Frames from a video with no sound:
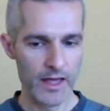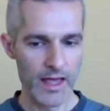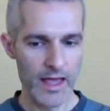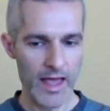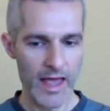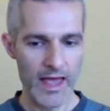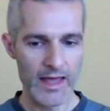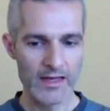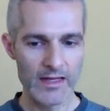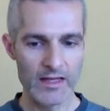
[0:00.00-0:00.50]

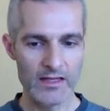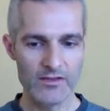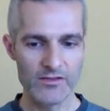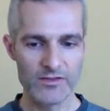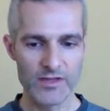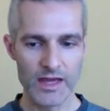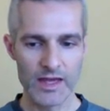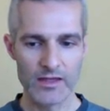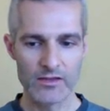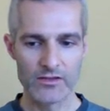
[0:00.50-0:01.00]

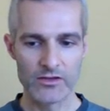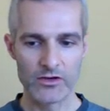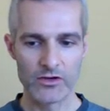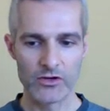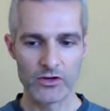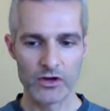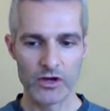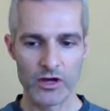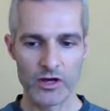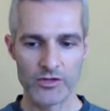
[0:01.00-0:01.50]
anything that
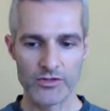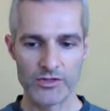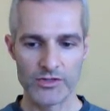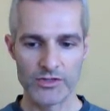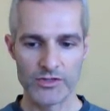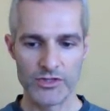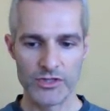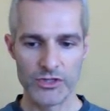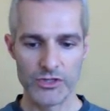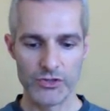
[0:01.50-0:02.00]
causes
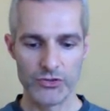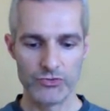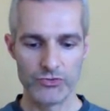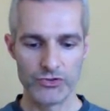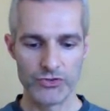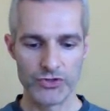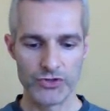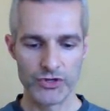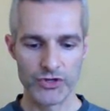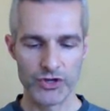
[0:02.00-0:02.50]
you
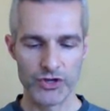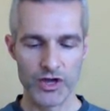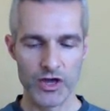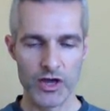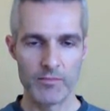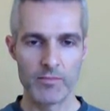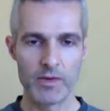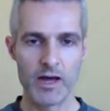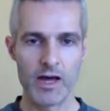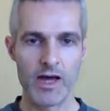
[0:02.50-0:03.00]
to
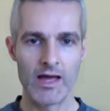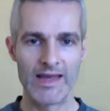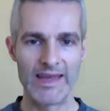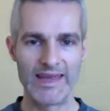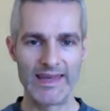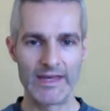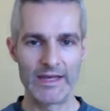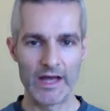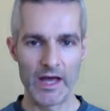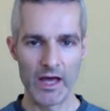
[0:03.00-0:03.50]
come
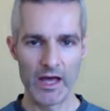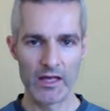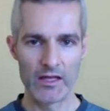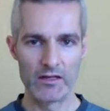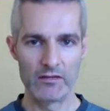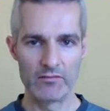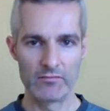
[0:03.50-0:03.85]
undone,